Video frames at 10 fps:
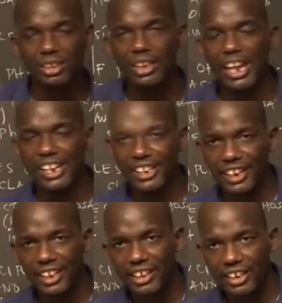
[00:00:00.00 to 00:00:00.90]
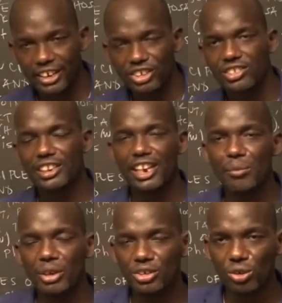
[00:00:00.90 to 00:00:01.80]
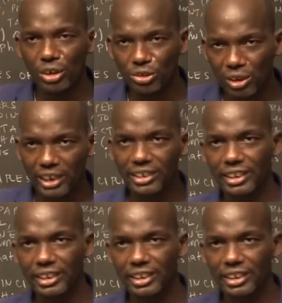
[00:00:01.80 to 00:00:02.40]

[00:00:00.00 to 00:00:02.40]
and the registered name is Olenjolaim.